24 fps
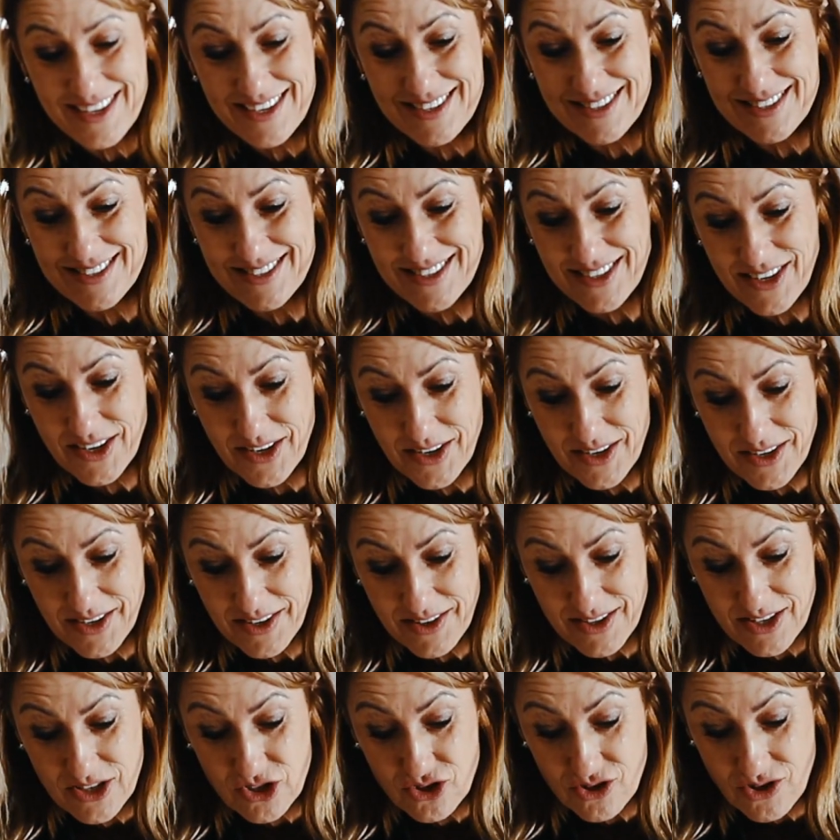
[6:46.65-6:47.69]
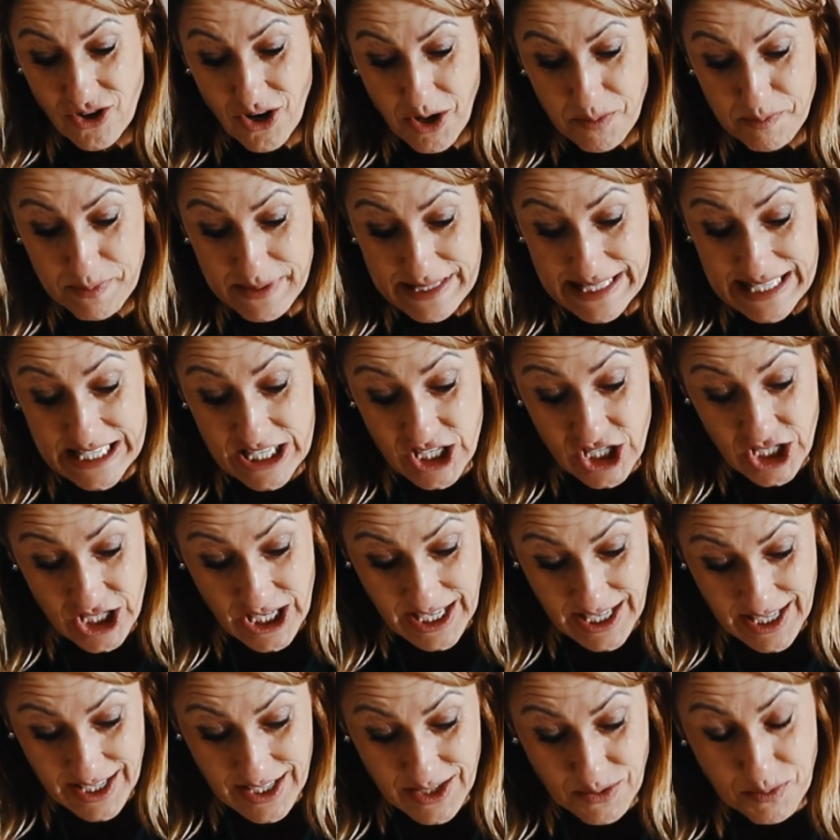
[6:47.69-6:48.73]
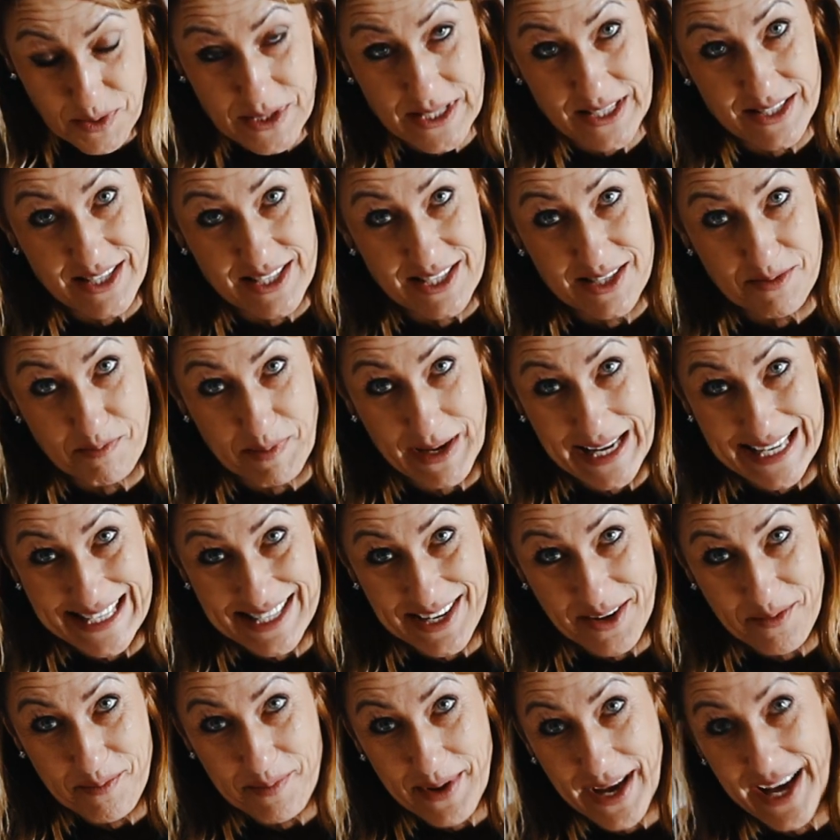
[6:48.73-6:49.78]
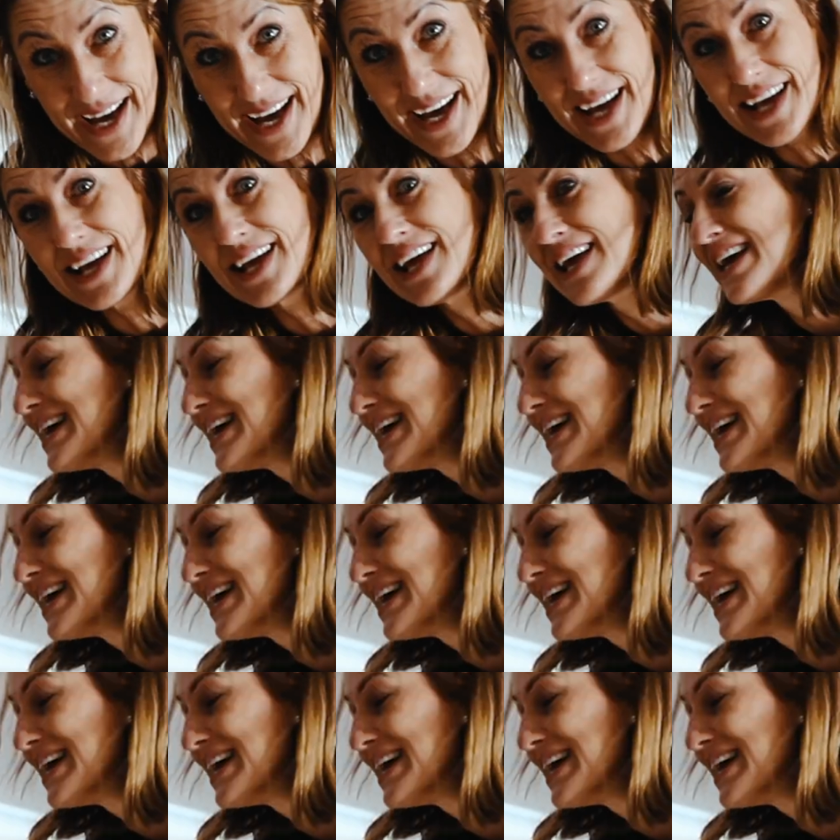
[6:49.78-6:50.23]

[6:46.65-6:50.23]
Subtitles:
So the drop sheet was in this plastic bag.